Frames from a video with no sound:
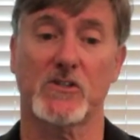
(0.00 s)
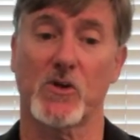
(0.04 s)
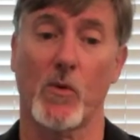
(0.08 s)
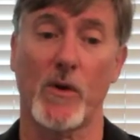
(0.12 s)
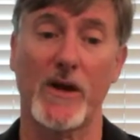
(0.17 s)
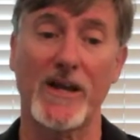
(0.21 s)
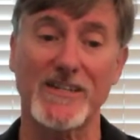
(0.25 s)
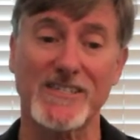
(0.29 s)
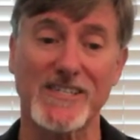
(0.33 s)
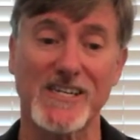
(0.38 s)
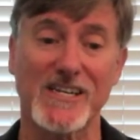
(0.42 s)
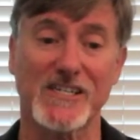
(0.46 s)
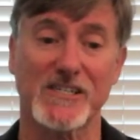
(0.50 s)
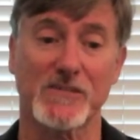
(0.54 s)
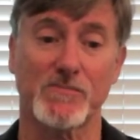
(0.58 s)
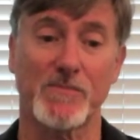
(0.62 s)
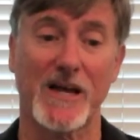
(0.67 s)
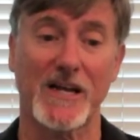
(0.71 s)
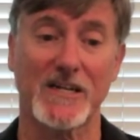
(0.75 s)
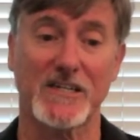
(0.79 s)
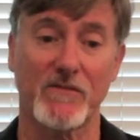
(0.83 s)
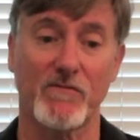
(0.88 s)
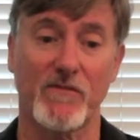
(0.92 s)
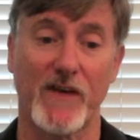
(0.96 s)
so its
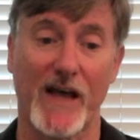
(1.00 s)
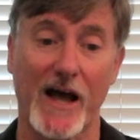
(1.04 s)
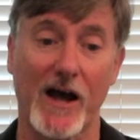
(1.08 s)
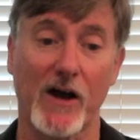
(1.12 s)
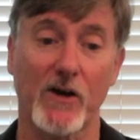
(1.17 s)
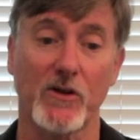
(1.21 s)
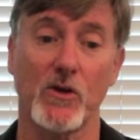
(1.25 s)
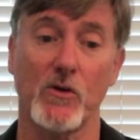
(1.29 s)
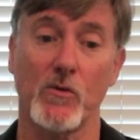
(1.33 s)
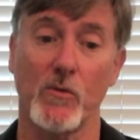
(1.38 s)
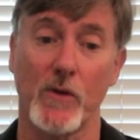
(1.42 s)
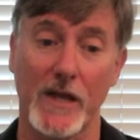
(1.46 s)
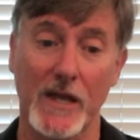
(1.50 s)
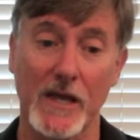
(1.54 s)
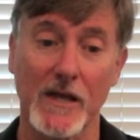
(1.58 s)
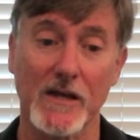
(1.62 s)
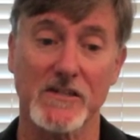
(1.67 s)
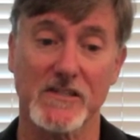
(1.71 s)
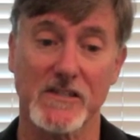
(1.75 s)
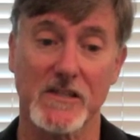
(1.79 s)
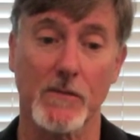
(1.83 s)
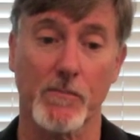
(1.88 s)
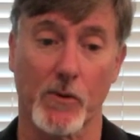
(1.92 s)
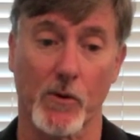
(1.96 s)
expected value
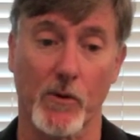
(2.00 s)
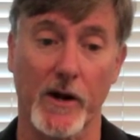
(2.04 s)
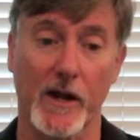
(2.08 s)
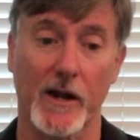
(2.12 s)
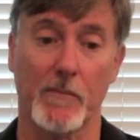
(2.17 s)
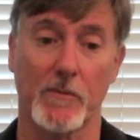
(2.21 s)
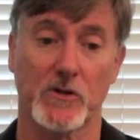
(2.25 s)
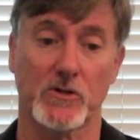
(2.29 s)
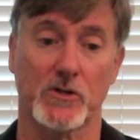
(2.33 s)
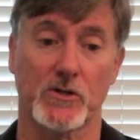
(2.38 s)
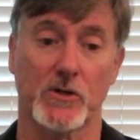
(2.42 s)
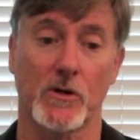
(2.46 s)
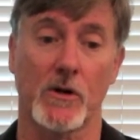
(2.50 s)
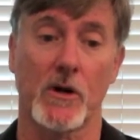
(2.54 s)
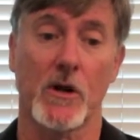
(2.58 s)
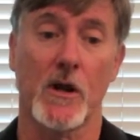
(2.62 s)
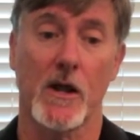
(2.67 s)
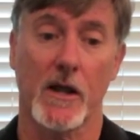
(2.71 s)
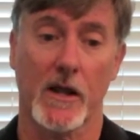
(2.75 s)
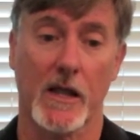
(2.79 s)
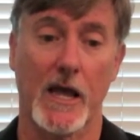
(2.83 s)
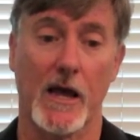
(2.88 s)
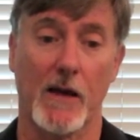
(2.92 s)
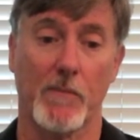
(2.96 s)
is the parameter
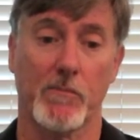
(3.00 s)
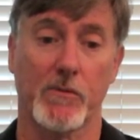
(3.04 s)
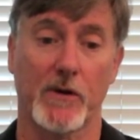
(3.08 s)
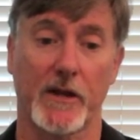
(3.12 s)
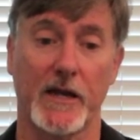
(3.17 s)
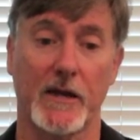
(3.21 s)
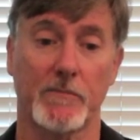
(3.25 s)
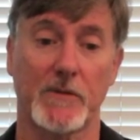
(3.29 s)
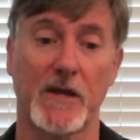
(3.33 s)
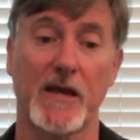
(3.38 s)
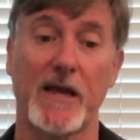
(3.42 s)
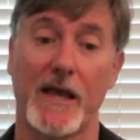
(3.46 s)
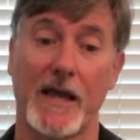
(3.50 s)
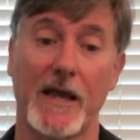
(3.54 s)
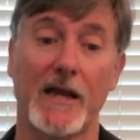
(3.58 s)
cap lambda,